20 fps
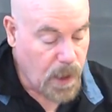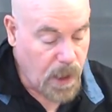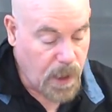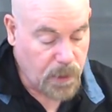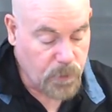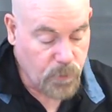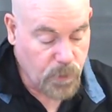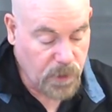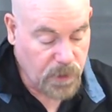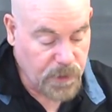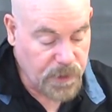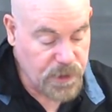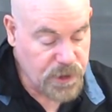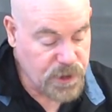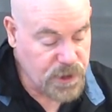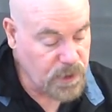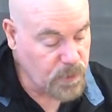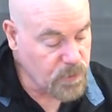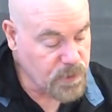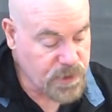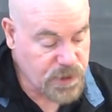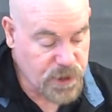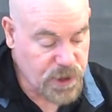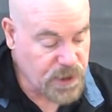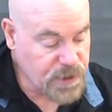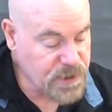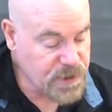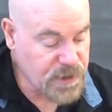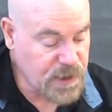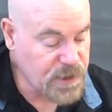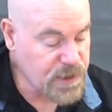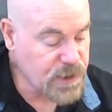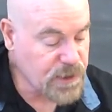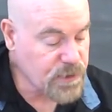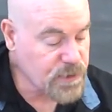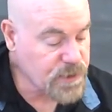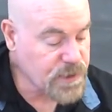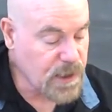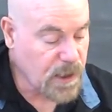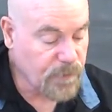And Willie, she was just teaching
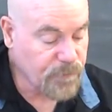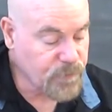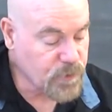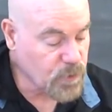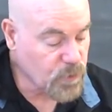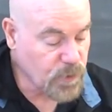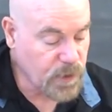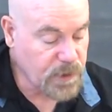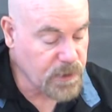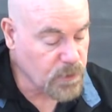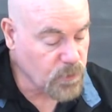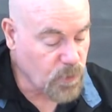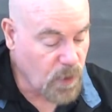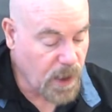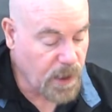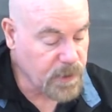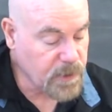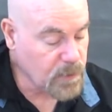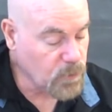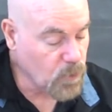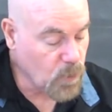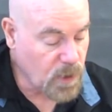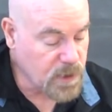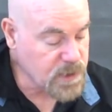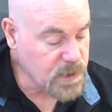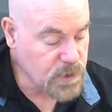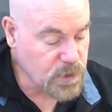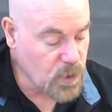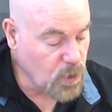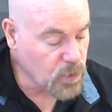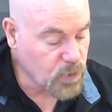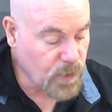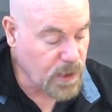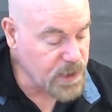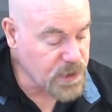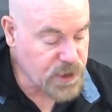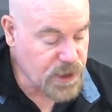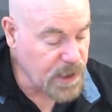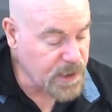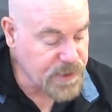herself to read and write and wasn't no
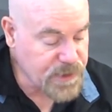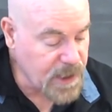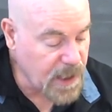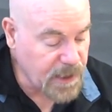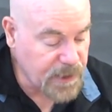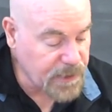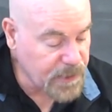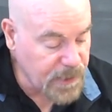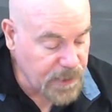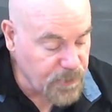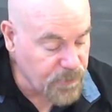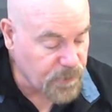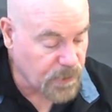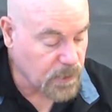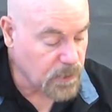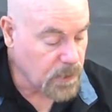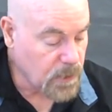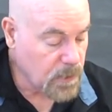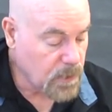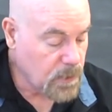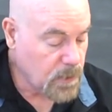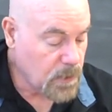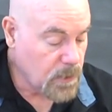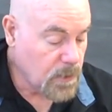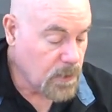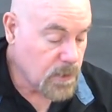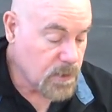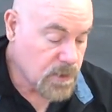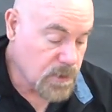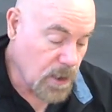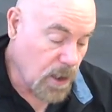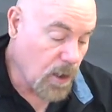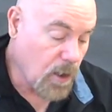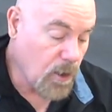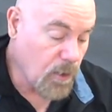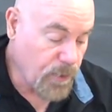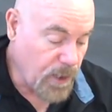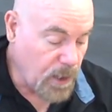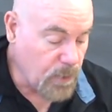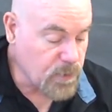great shakes at it either.
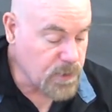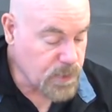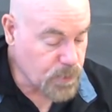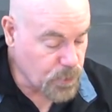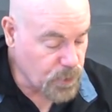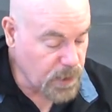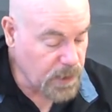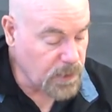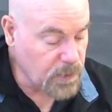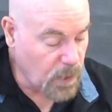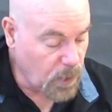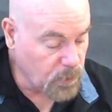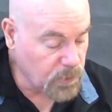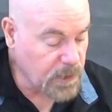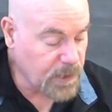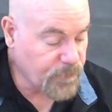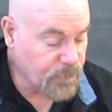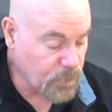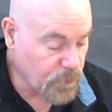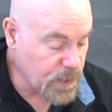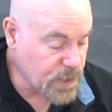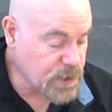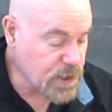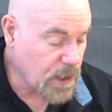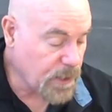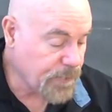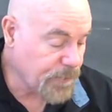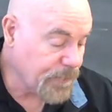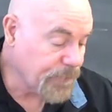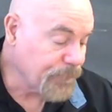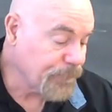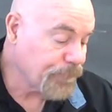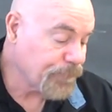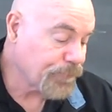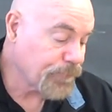So they was pretty lonely for each other.